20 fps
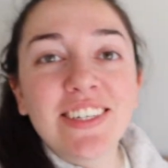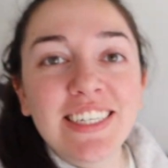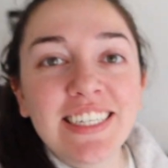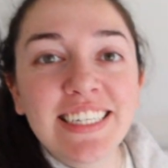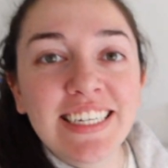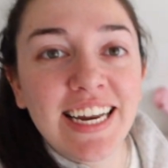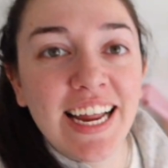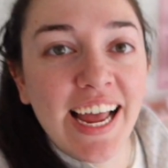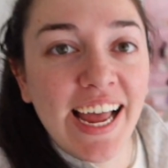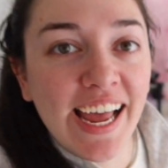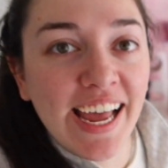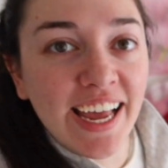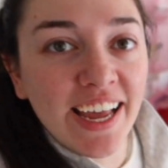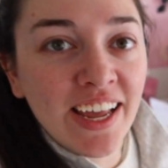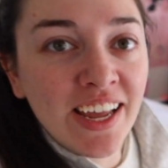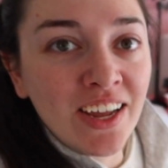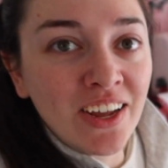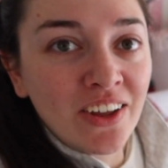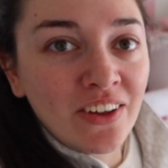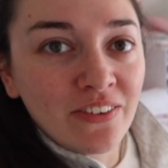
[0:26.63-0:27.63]
it today.
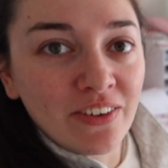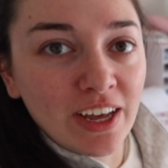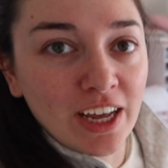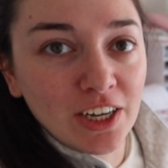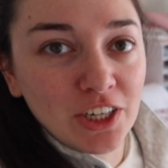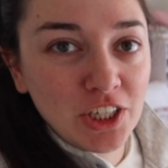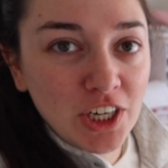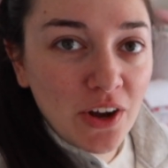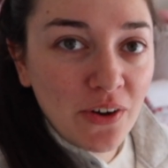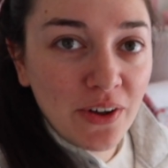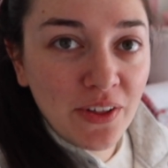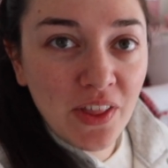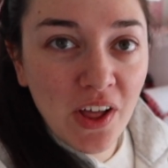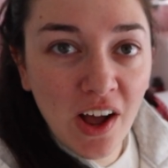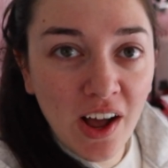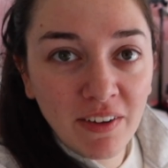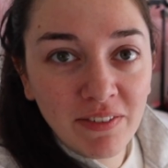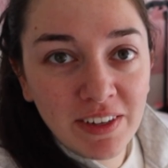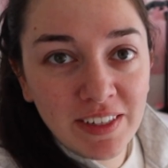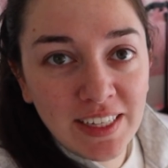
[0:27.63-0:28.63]
We got Joe in the
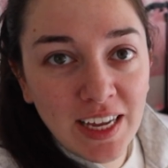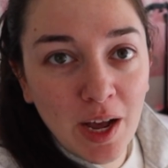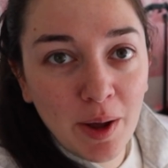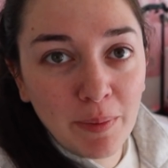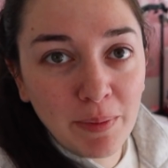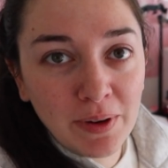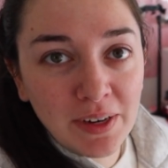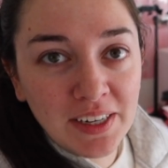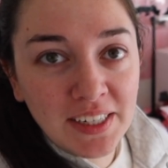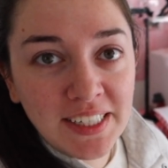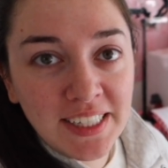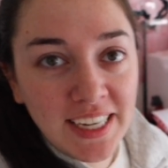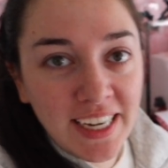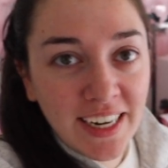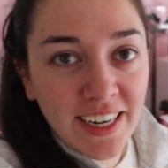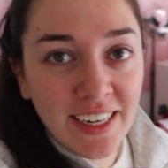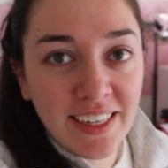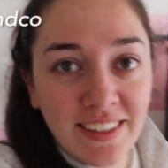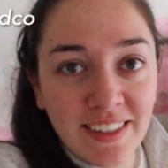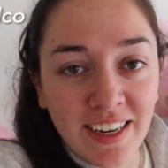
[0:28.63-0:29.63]
office helping us
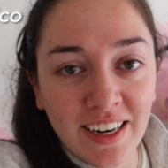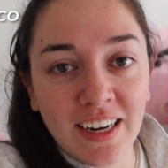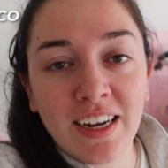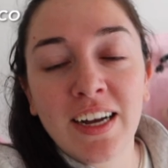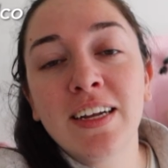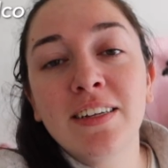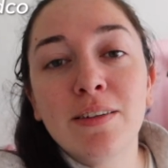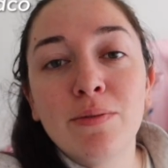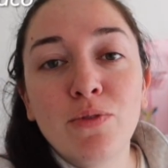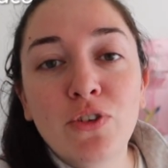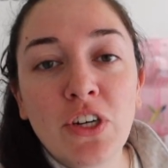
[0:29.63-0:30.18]
here. He's gonna cut some